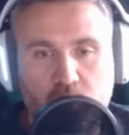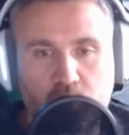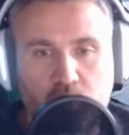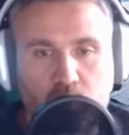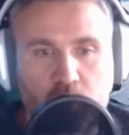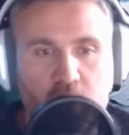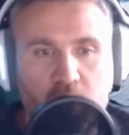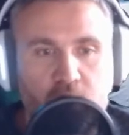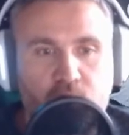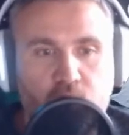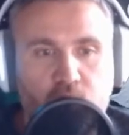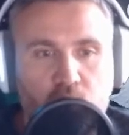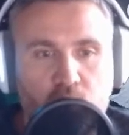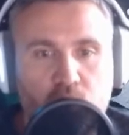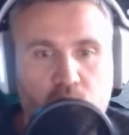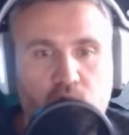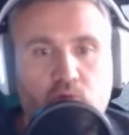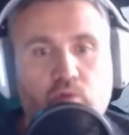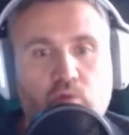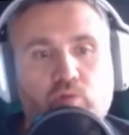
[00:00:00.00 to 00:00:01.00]
while
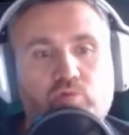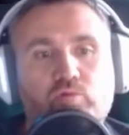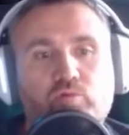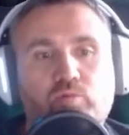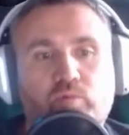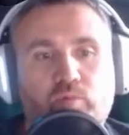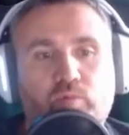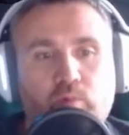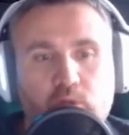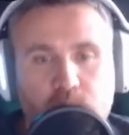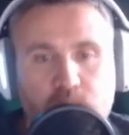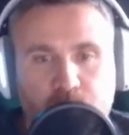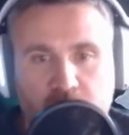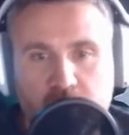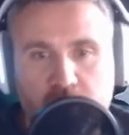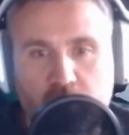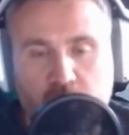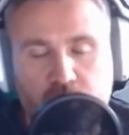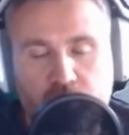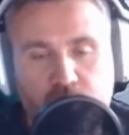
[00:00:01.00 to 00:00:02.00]
for a low
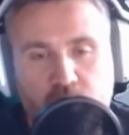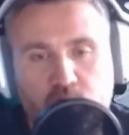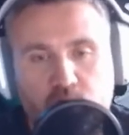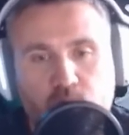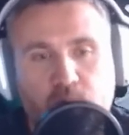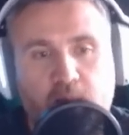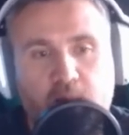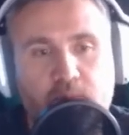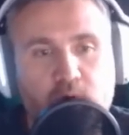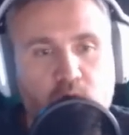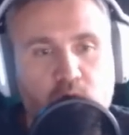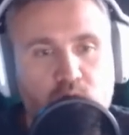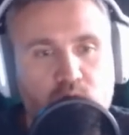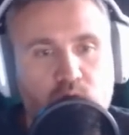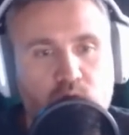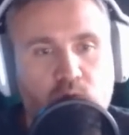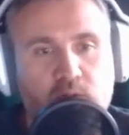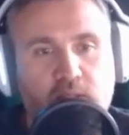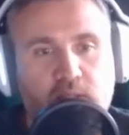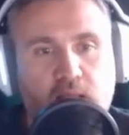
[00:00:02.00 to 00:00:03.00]
spender free to play because you
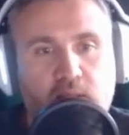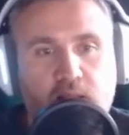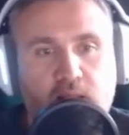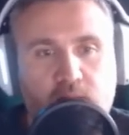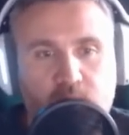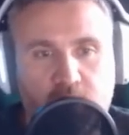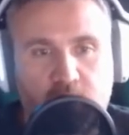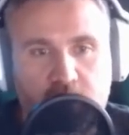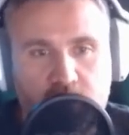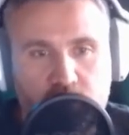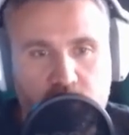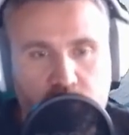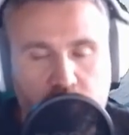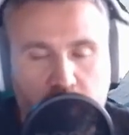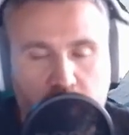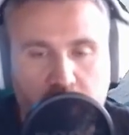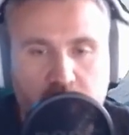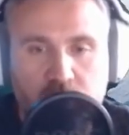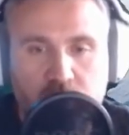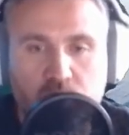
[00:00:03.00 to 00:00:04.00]
don't get that many
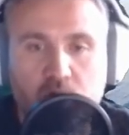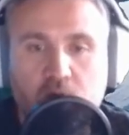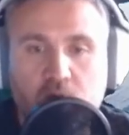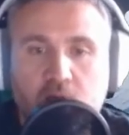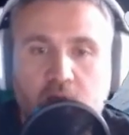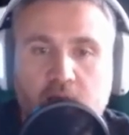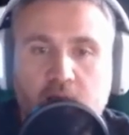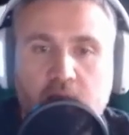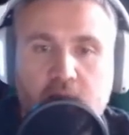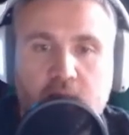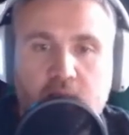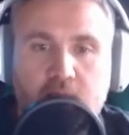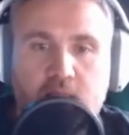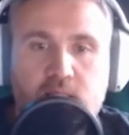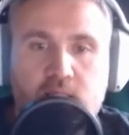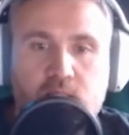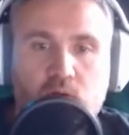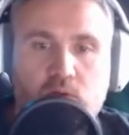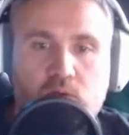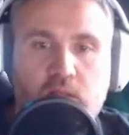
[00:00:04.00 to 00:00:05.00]
rewards. So
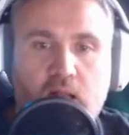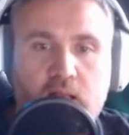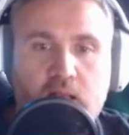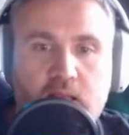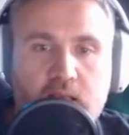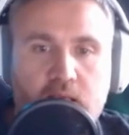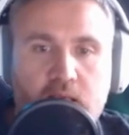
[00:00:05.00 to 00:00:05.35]
it's totally